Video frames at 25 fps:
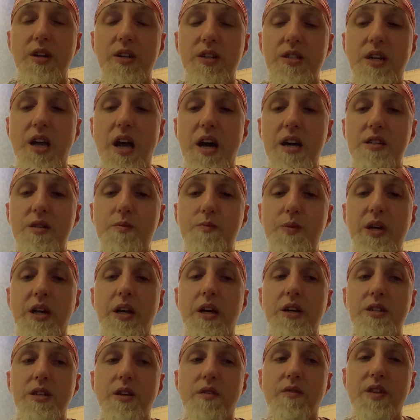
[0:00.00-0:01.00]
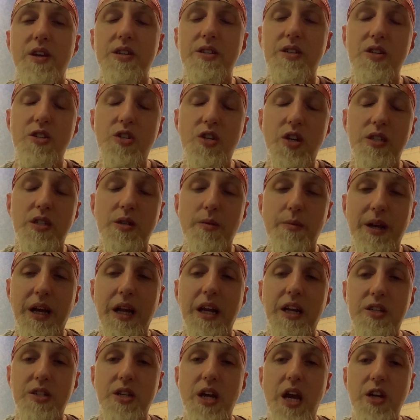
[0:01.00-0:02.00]
discuss because this is just the
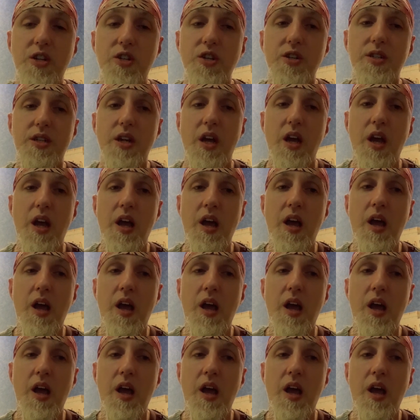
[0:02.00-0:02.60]
beginning stages.